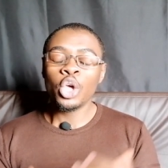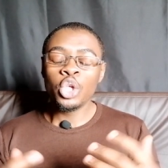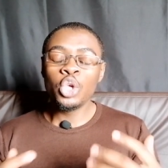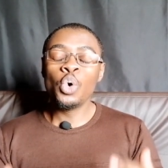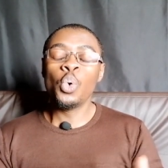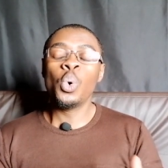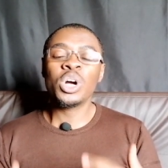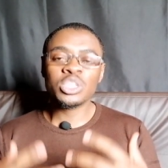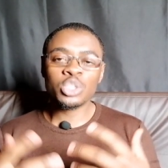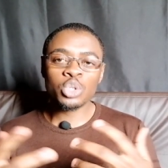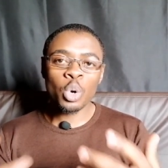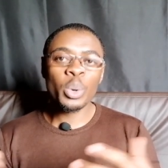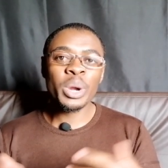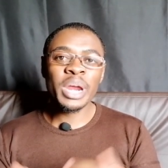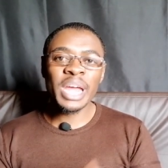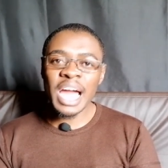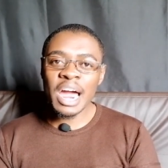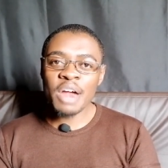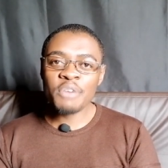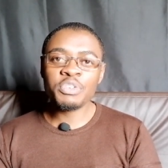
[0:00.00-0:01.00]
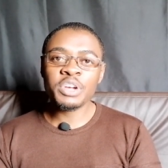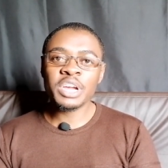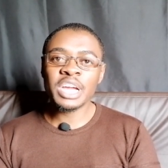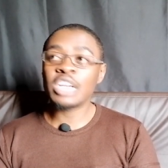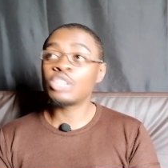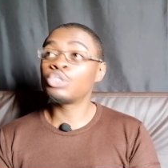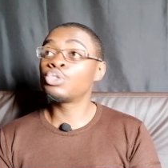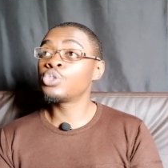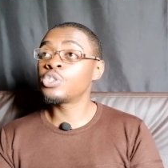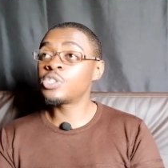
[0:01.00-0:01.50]
you are touring
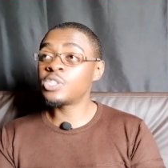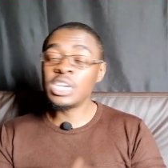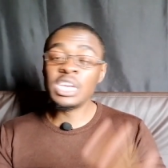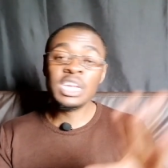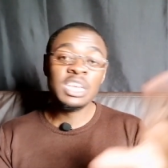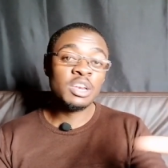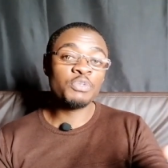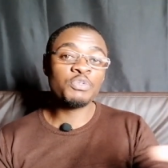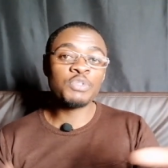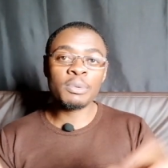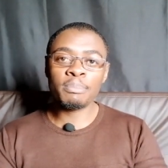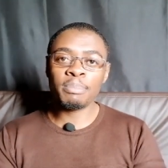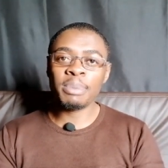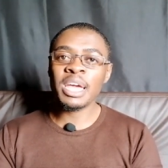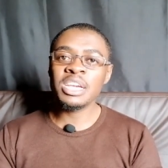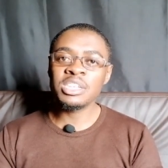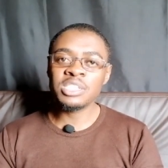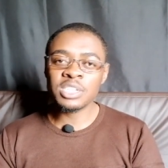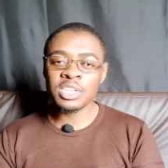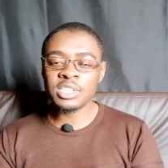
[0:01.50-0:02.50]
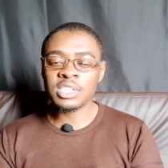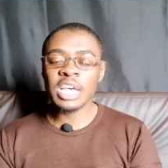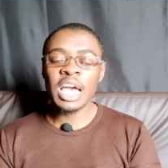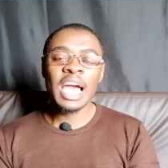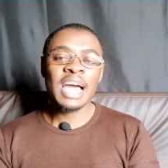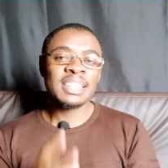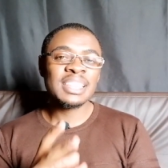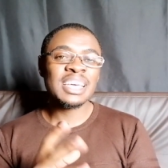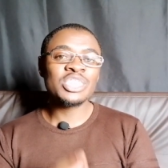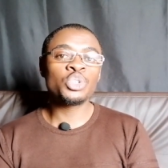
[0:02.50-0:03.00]
Africa to see different places
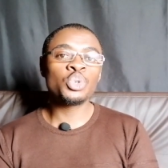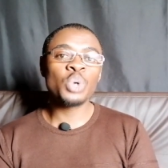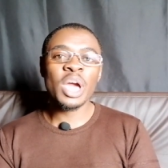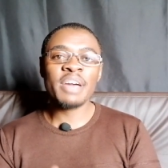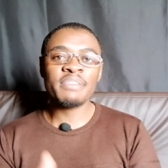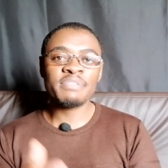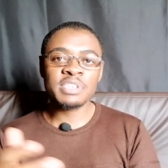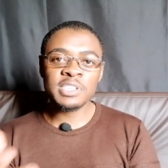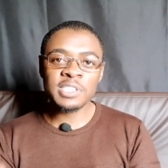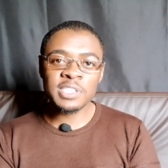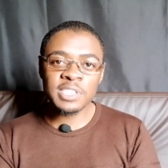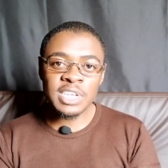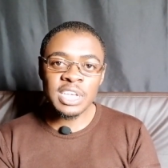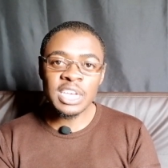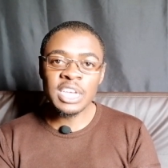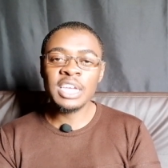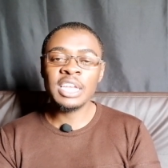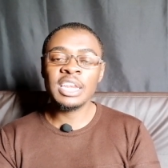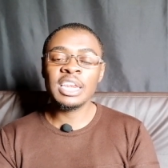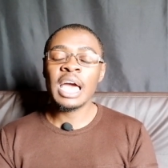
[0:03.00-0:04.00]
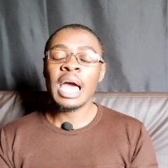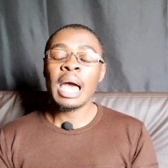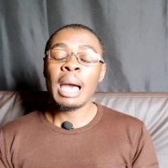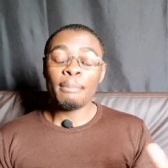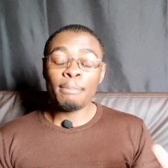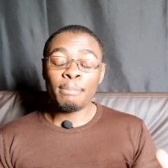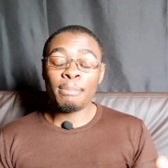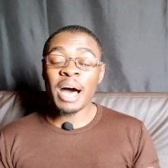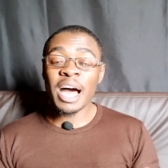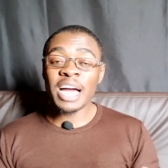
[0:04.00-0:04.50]
that you haven't seen,
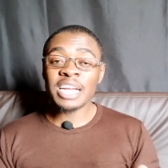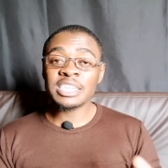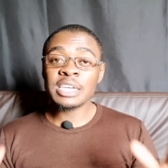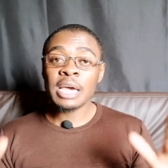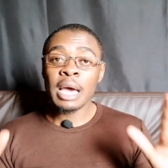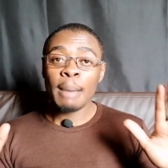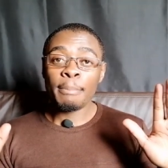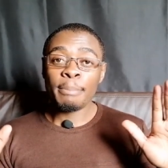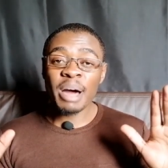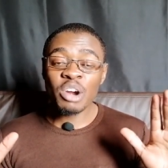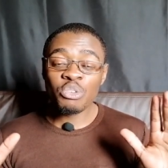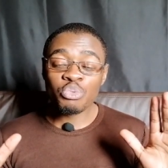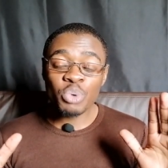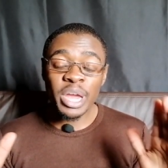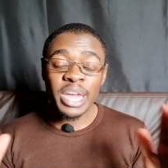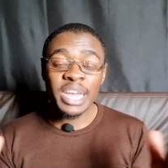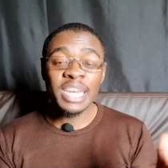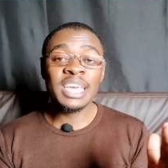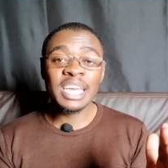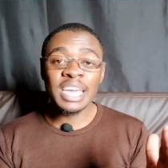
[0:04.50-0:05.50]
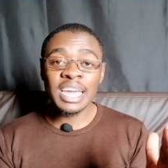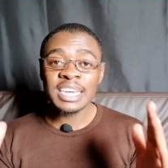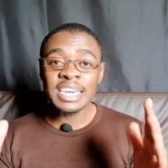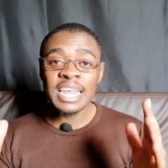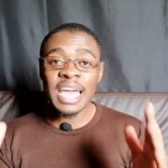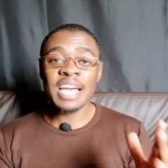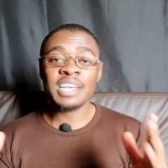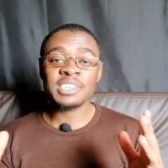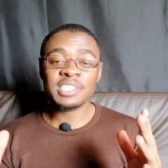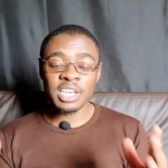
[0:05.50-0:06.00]
but parading
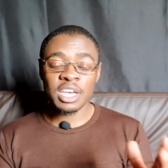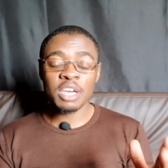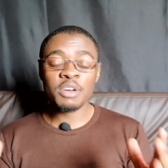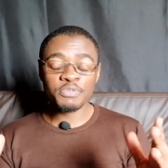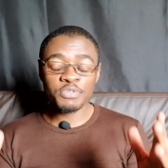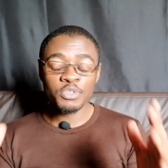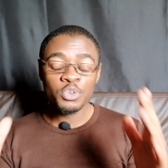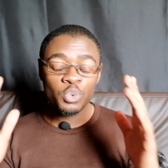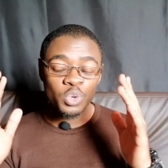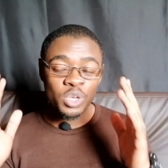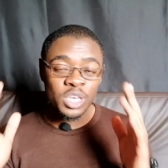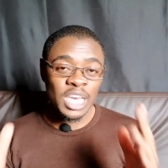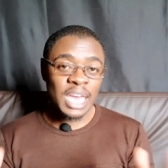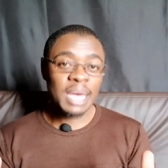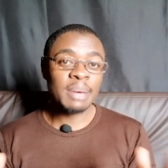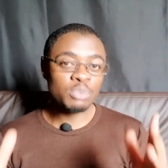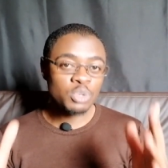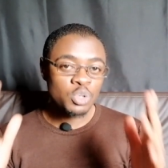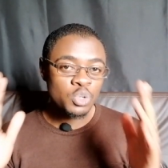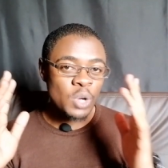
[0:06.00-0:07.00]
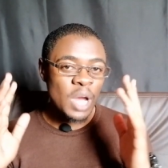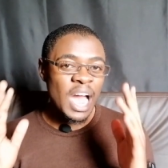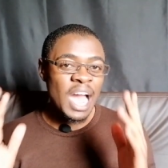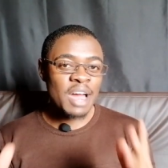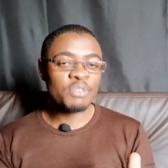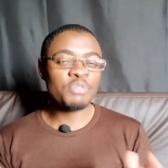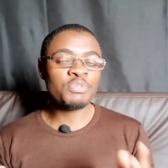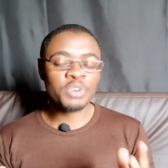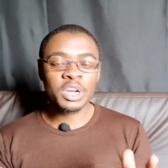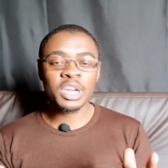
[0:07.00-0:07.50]
it as if you came to
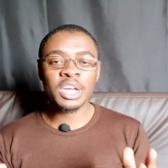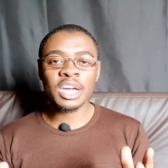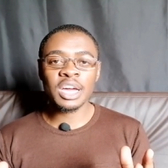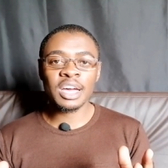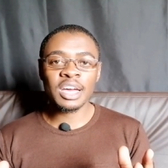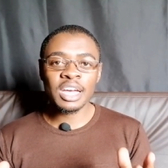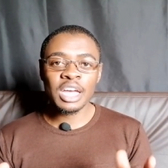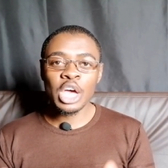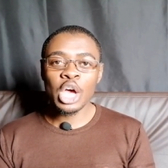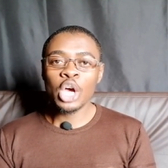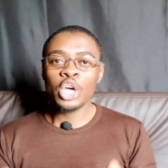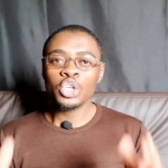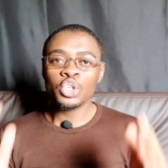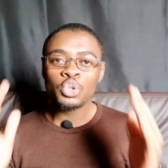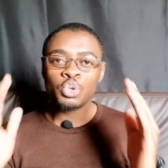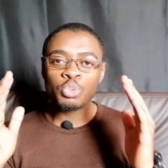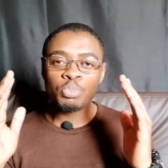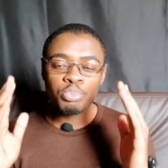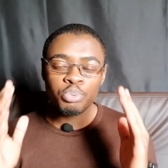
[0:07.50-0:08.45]
Africa to